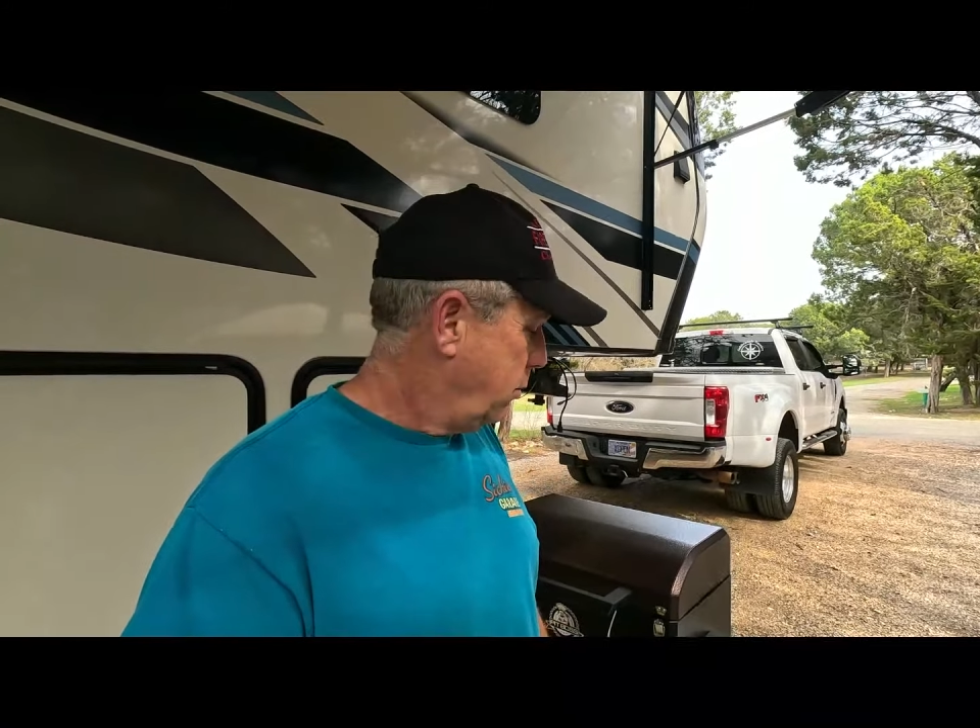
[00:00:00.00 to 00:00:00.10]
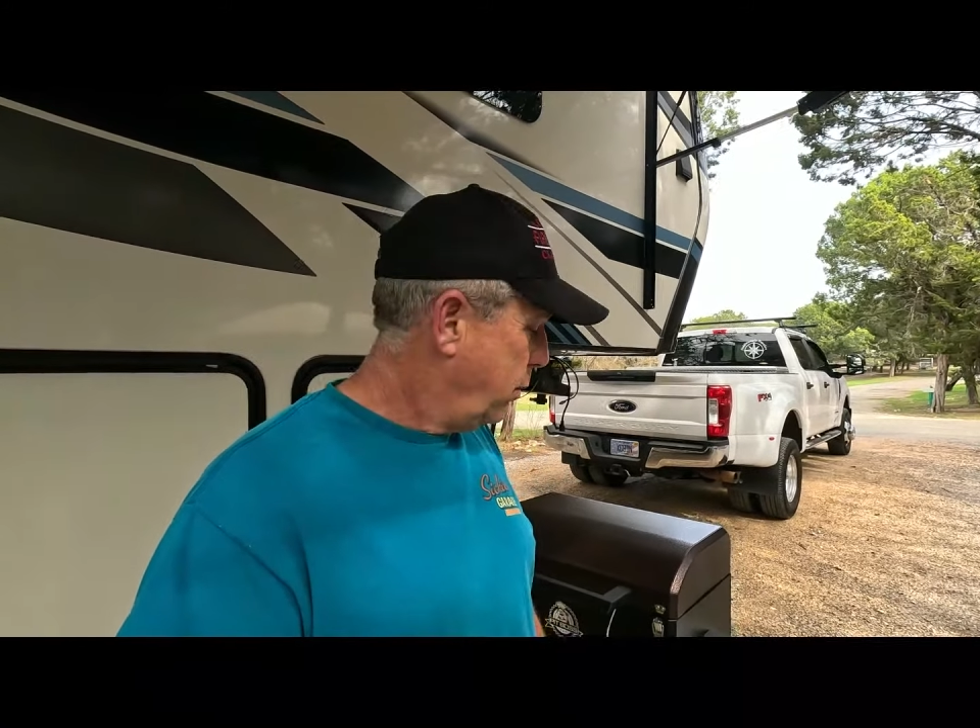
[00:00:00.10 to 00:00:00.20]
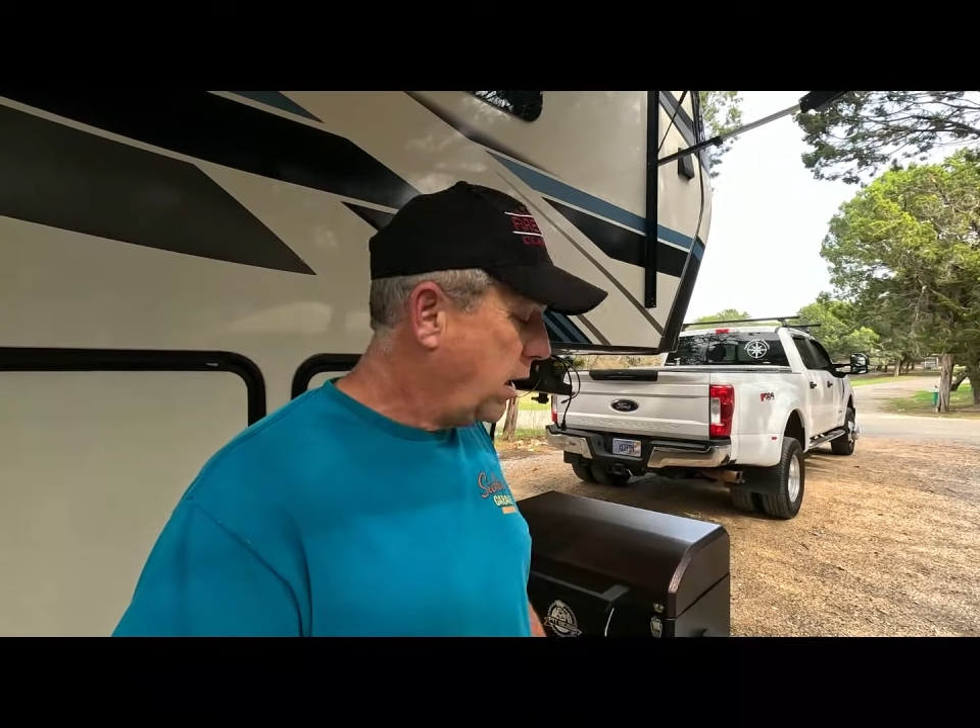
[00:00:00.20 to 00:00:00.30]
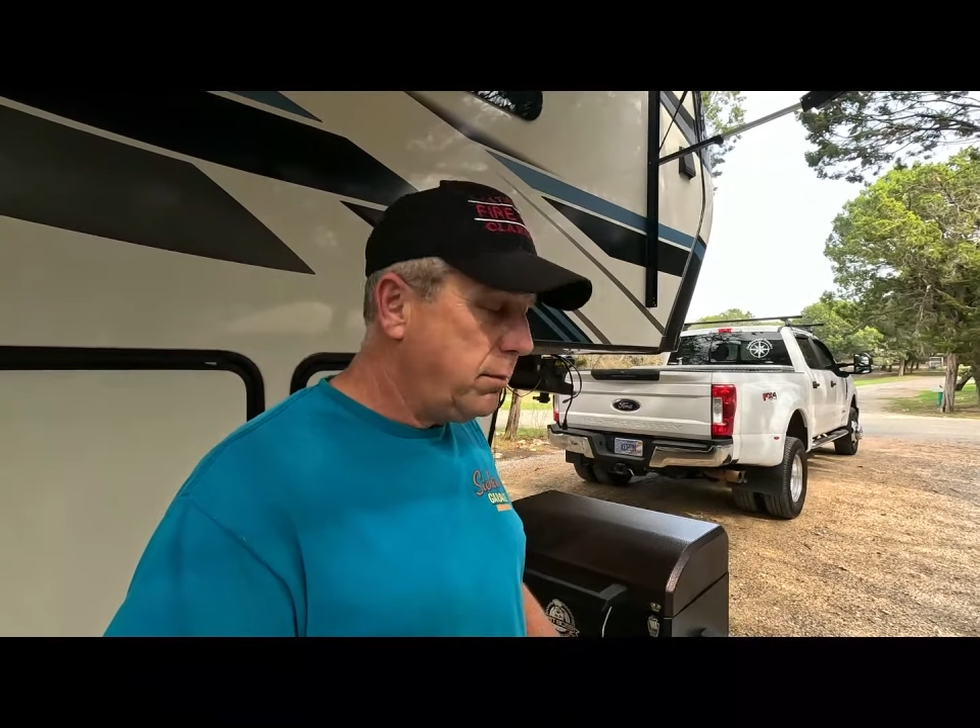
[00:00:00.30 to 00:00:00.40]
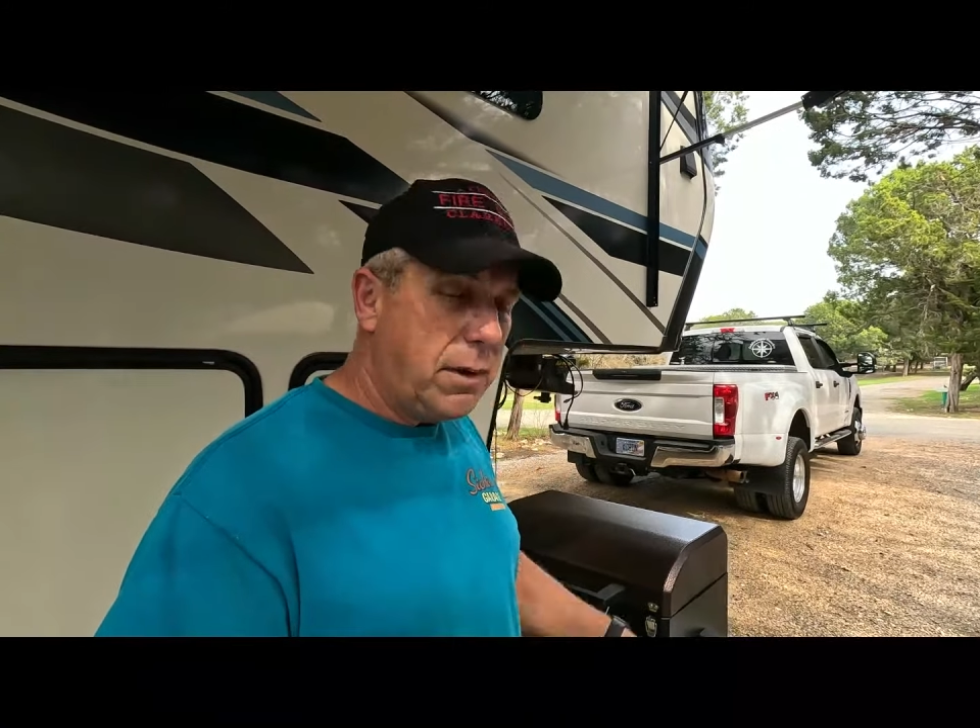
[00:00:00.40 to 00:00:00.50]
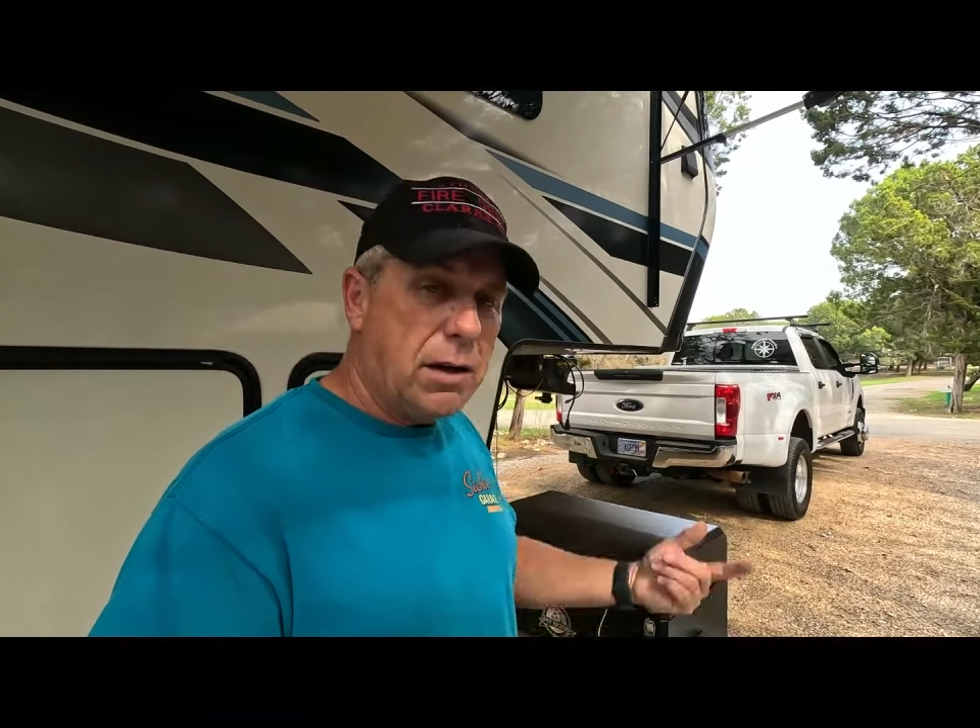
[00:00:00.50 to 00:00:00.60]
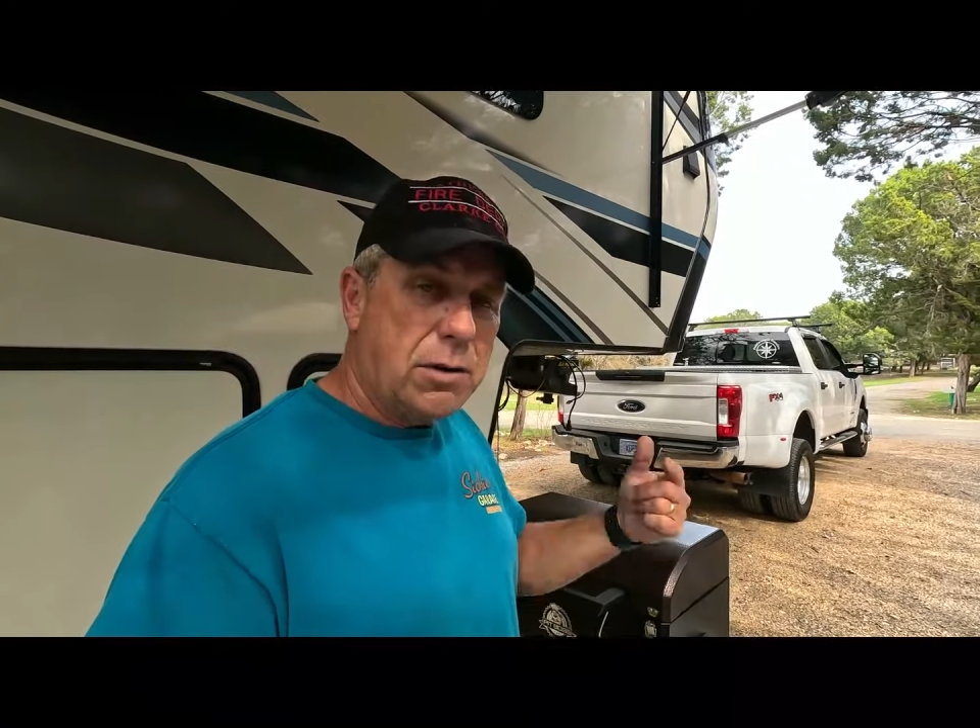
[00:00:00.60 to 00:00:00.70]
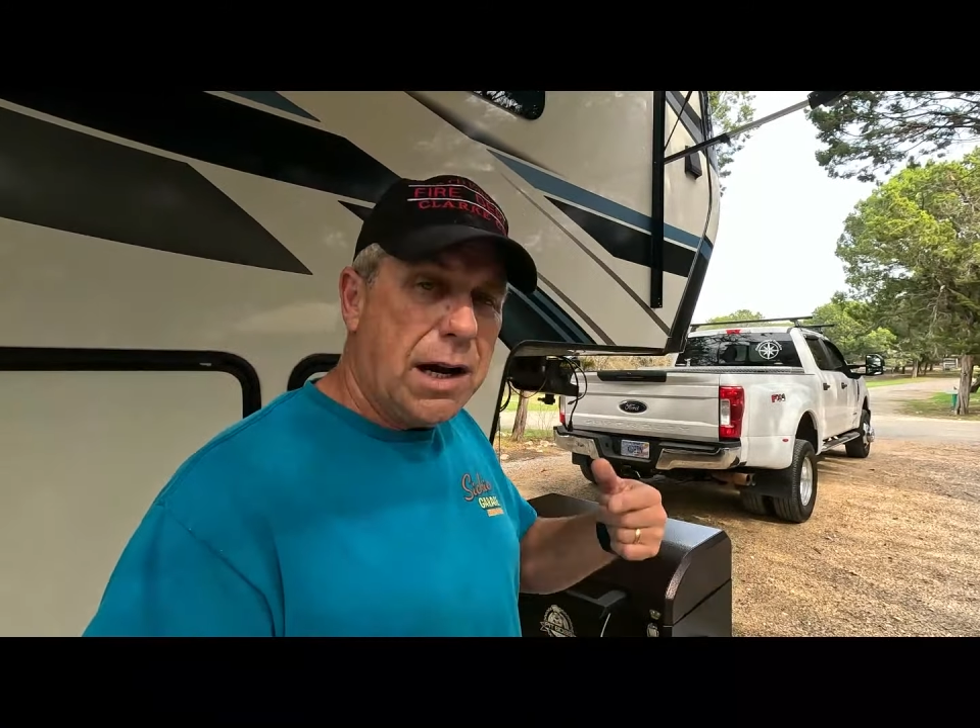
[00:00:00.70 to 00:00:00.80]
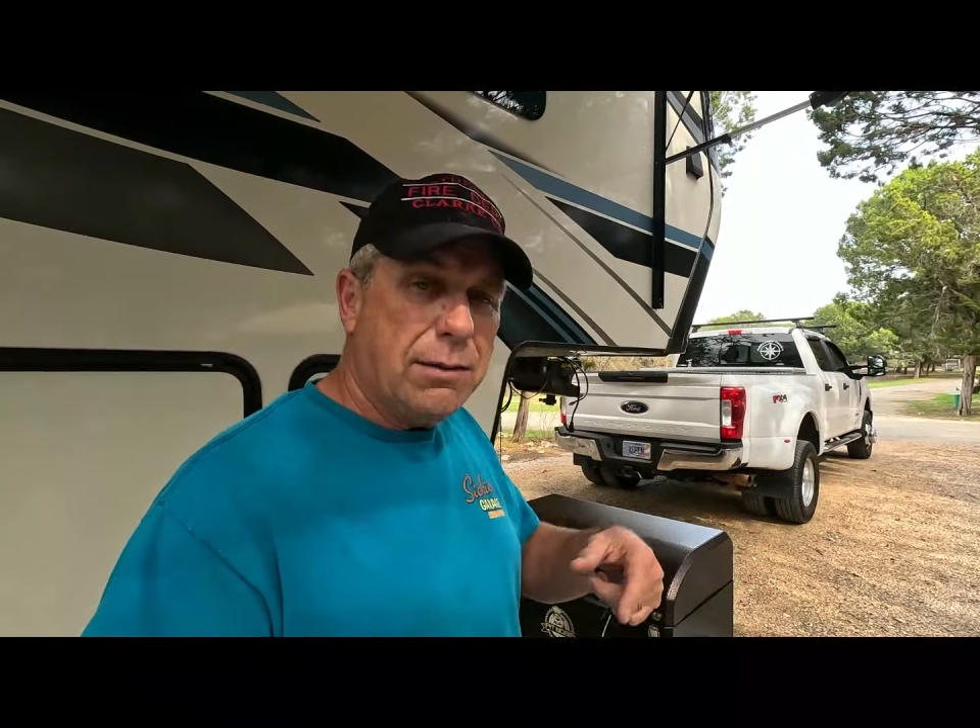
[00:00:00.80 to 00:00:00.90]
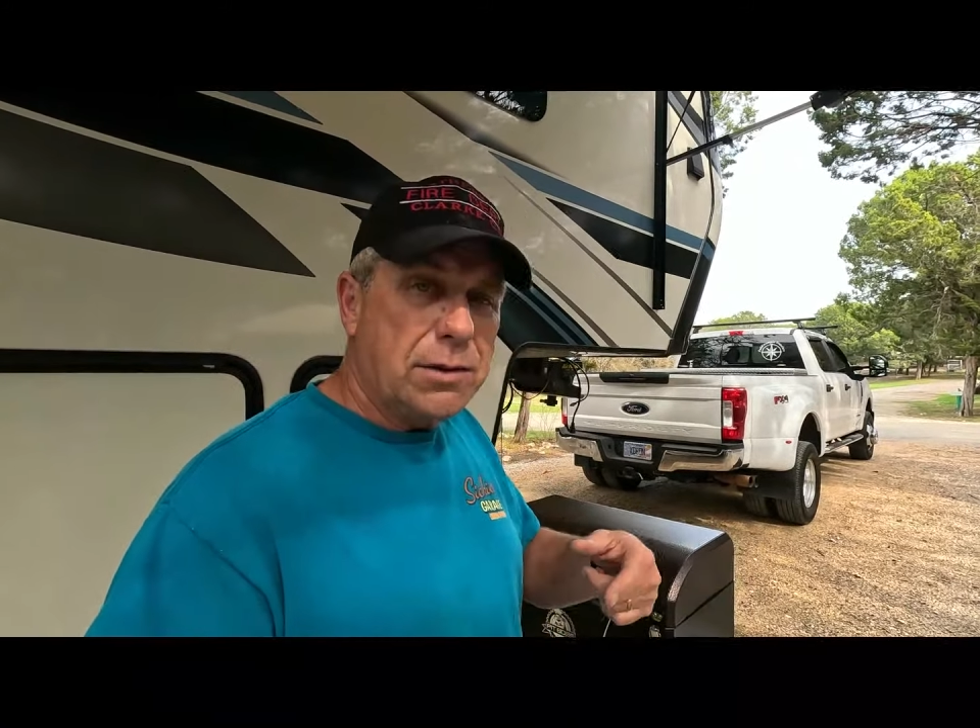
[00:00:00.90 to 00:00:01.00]
but our
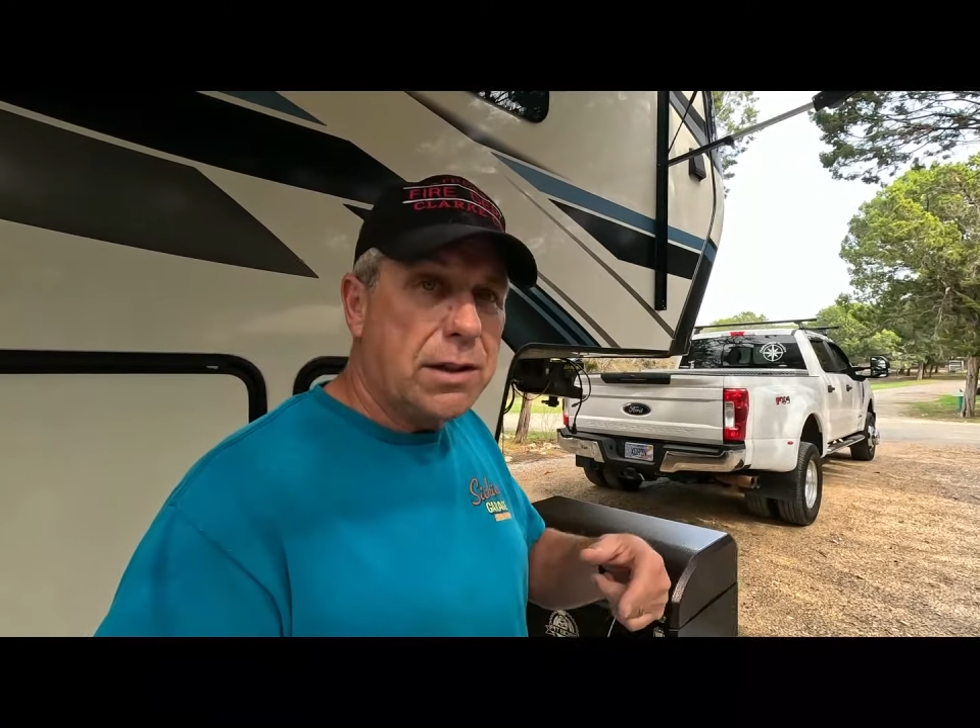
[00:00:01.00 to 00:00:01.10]
travels